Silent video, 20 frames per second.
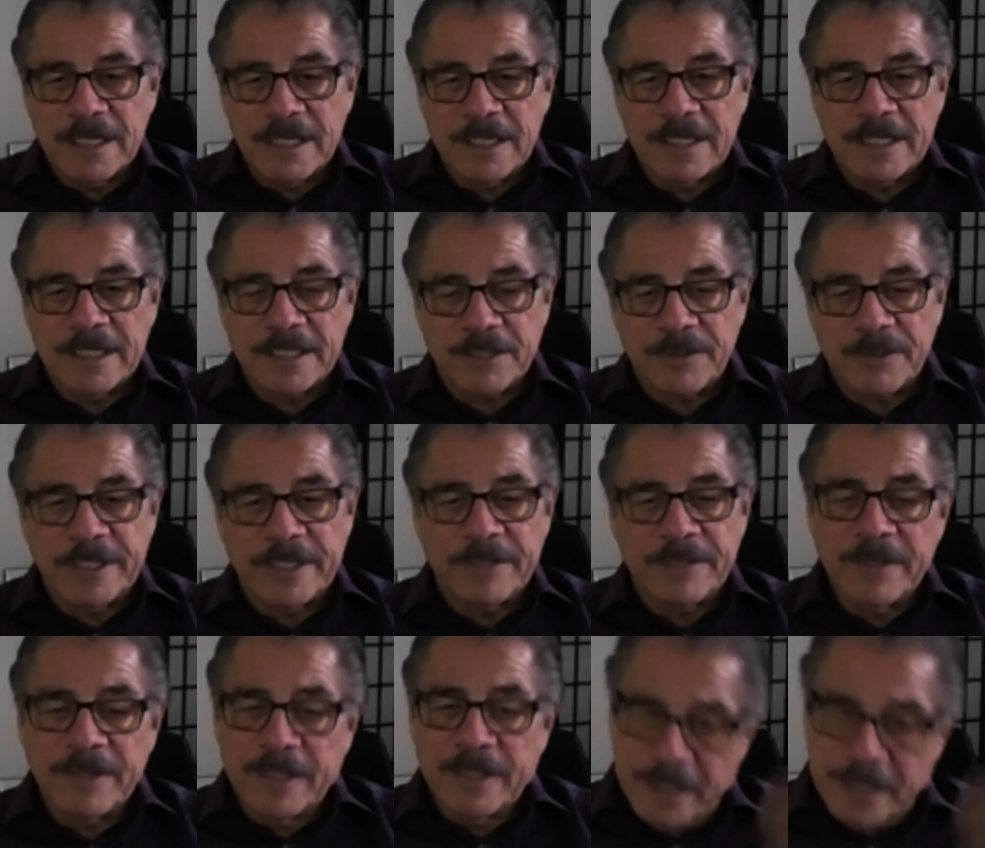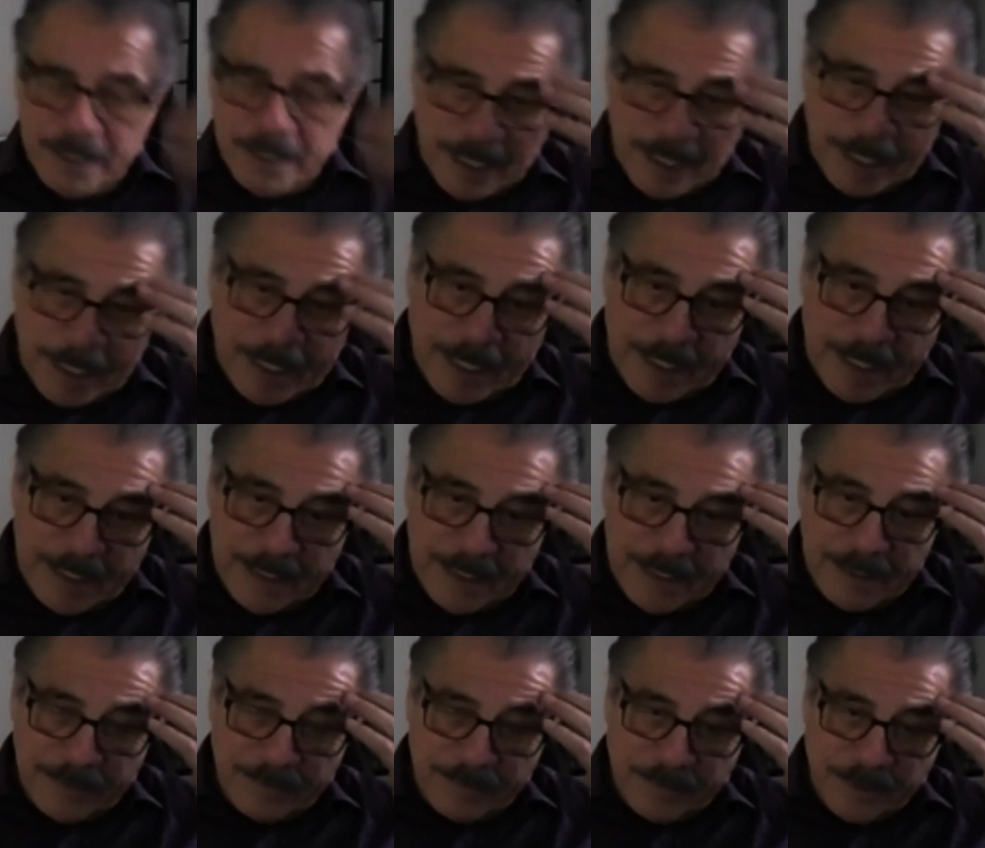in Crete, and I got
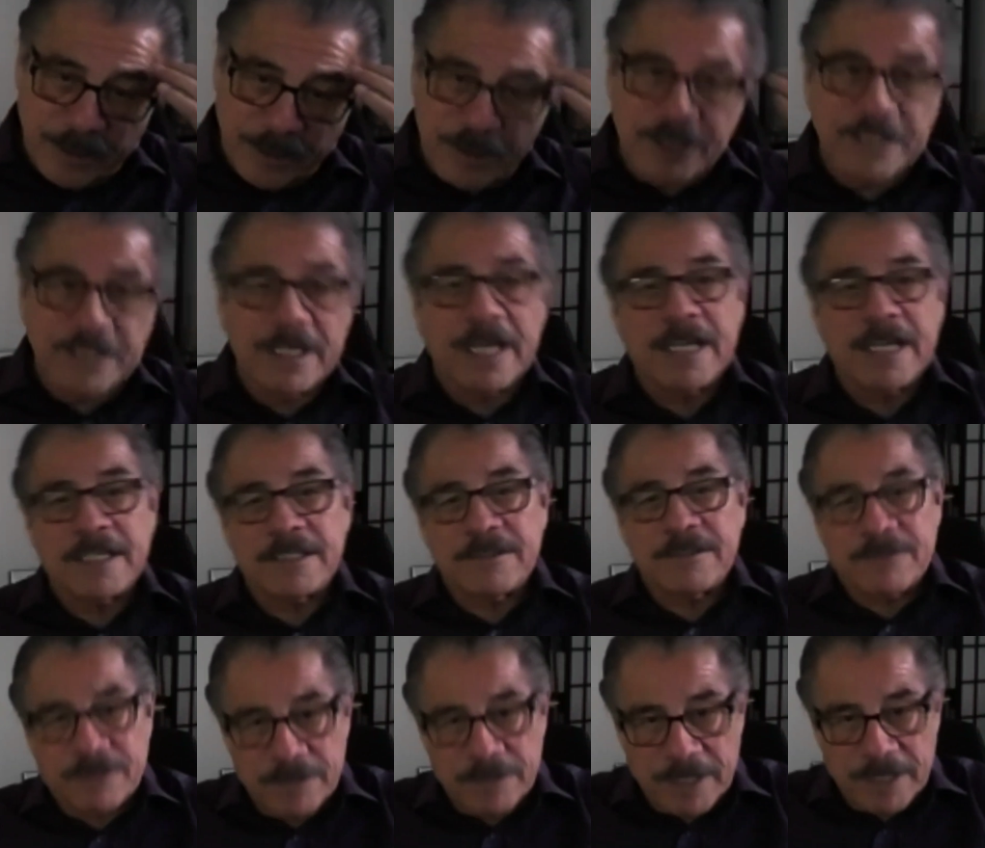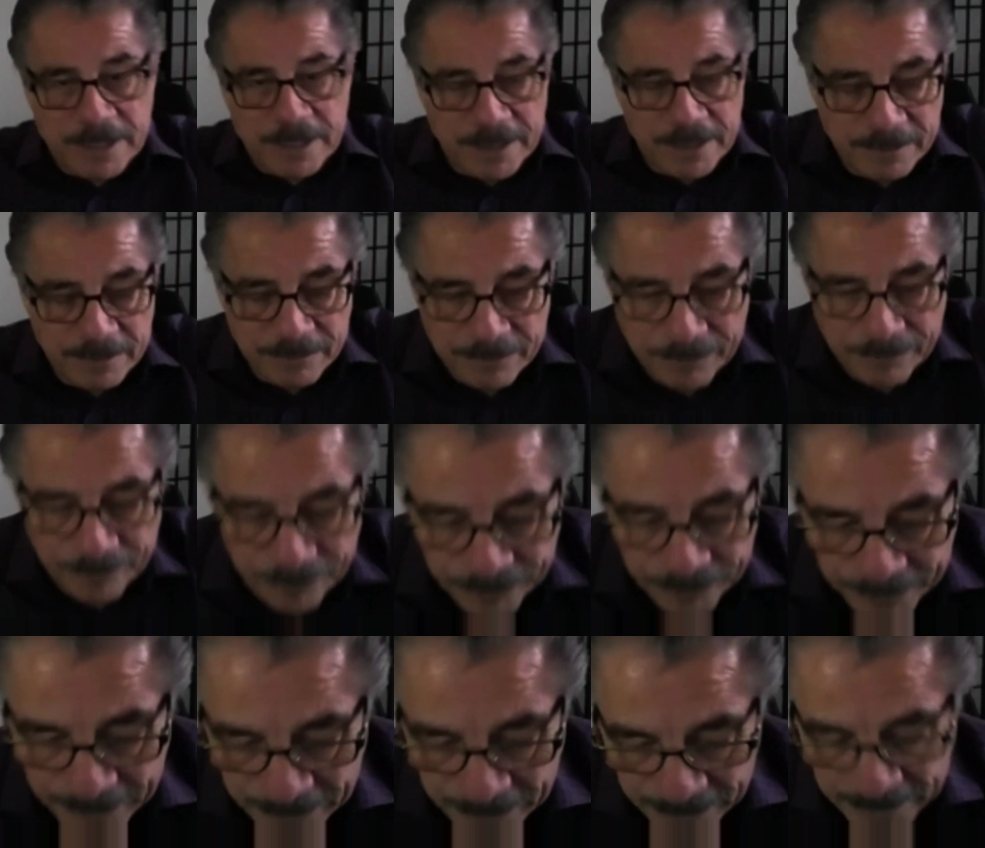in Thursday night to London,
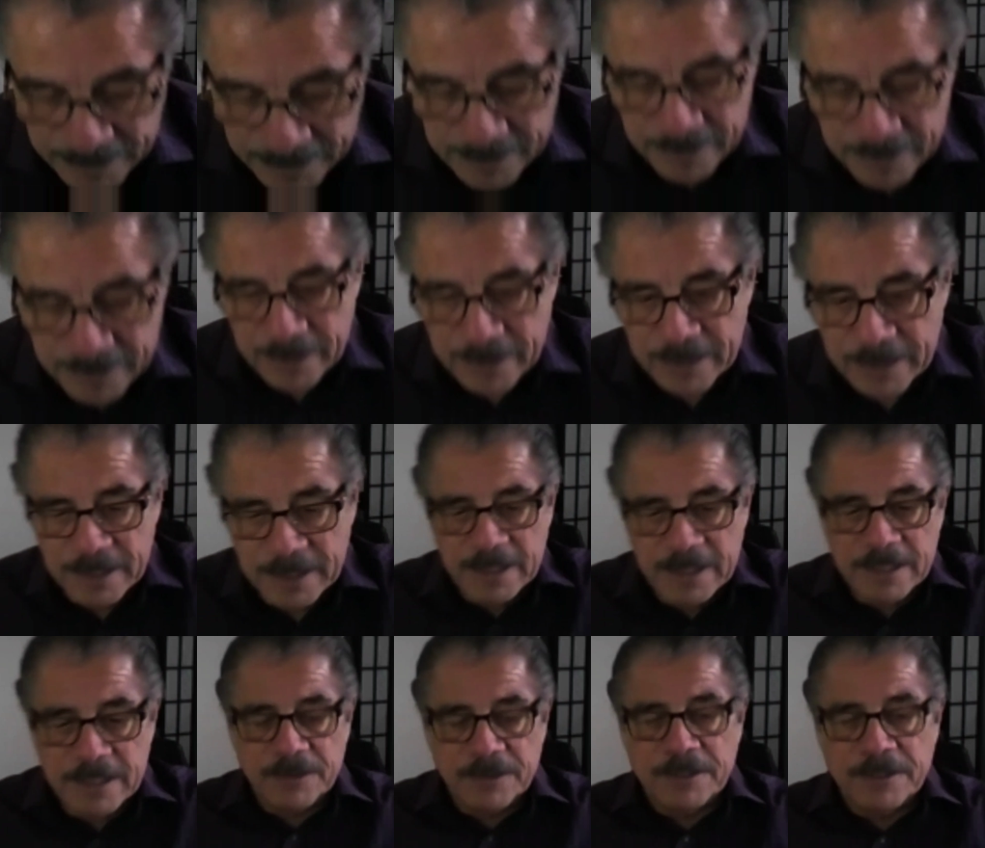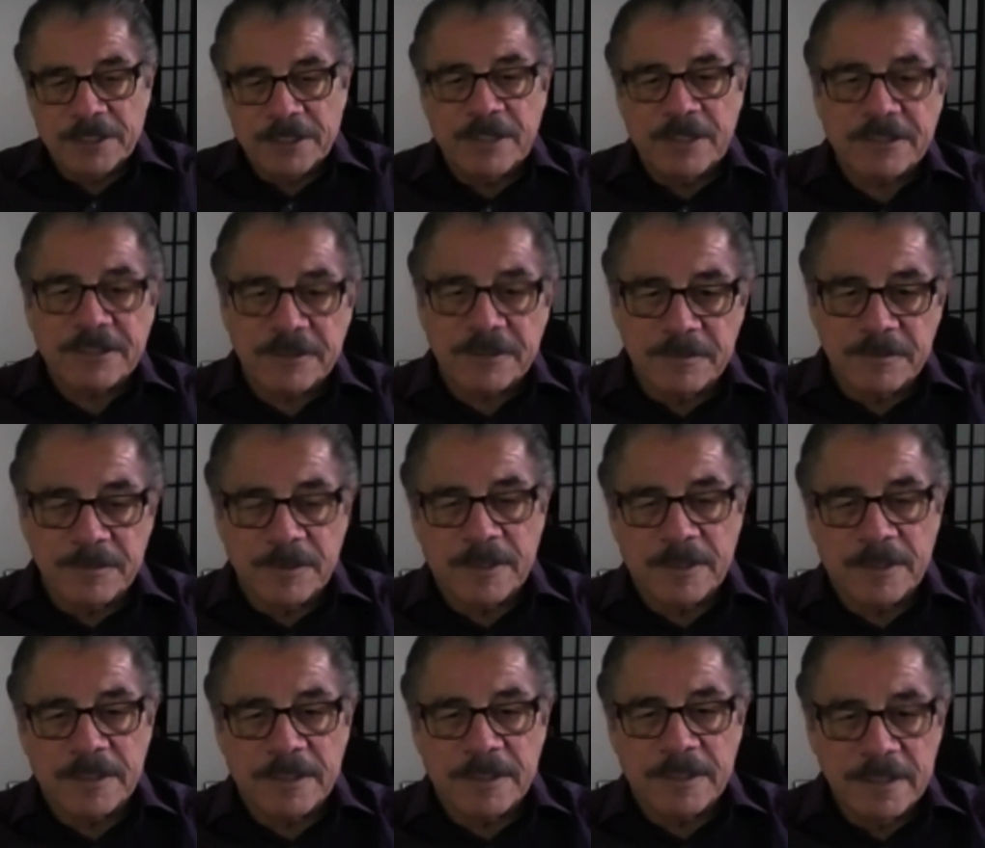and so in the dressing room
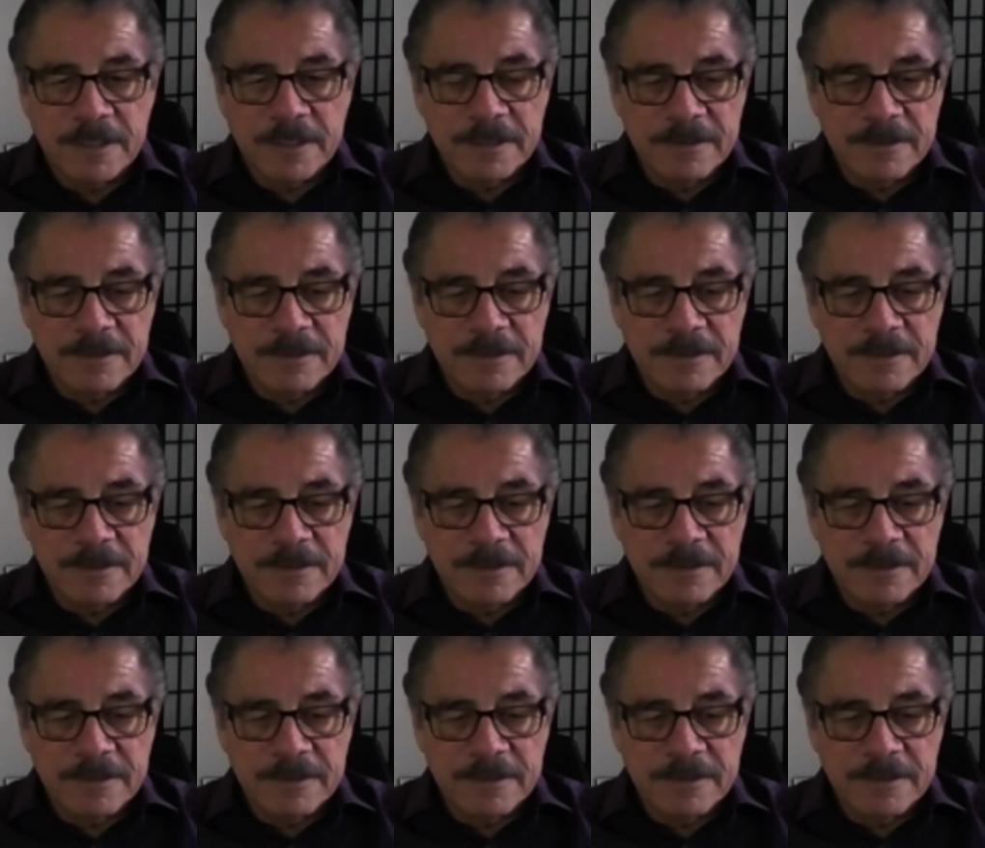we're